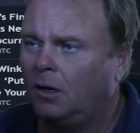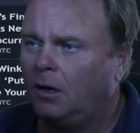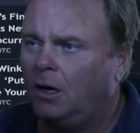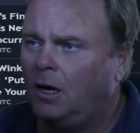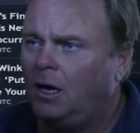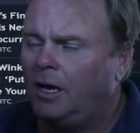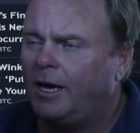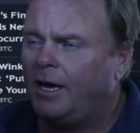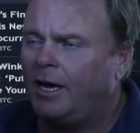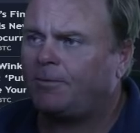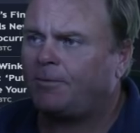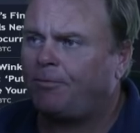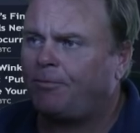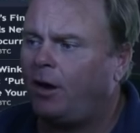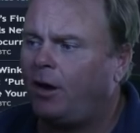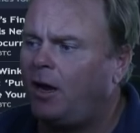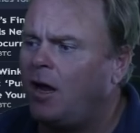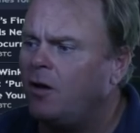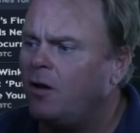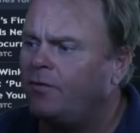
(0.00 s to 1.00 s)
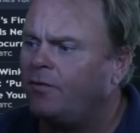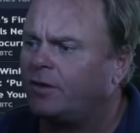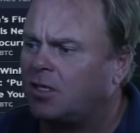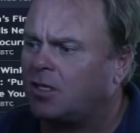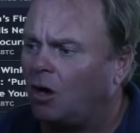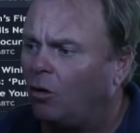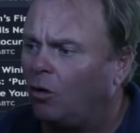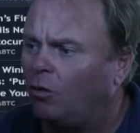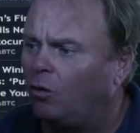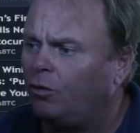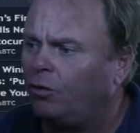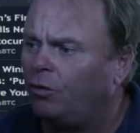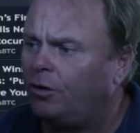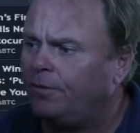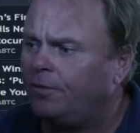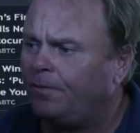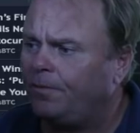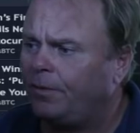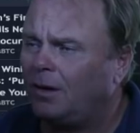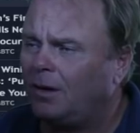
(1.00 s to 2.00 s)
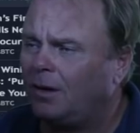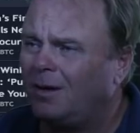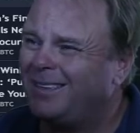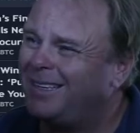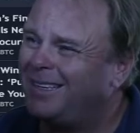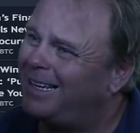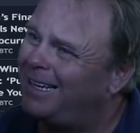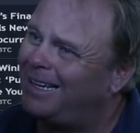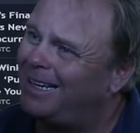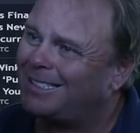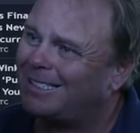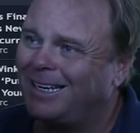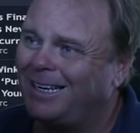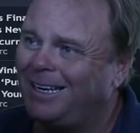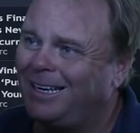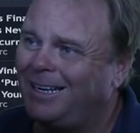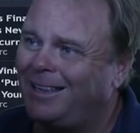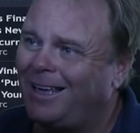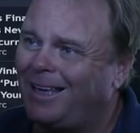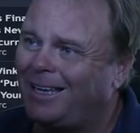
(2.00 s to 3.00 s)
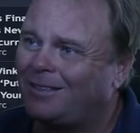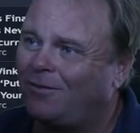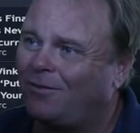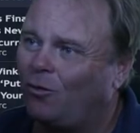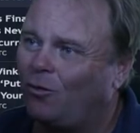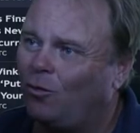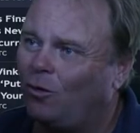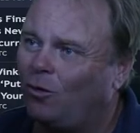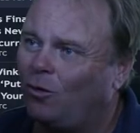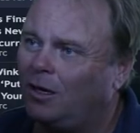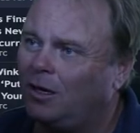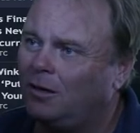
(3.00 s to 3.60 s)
It's pretty oversold. See, that's falling.